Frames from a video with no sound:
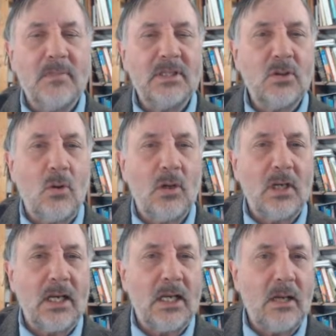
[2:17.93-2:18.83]
So it
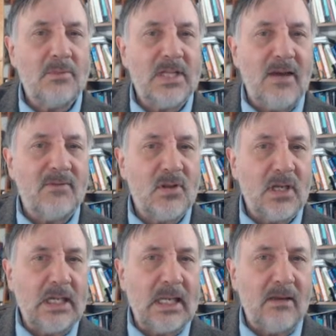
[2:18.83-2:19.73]
comes after
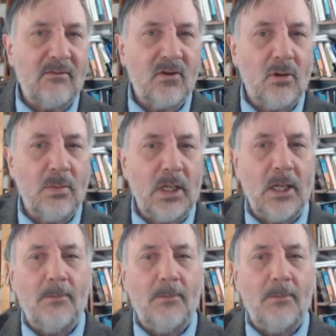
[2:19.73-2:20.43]
the linking verb.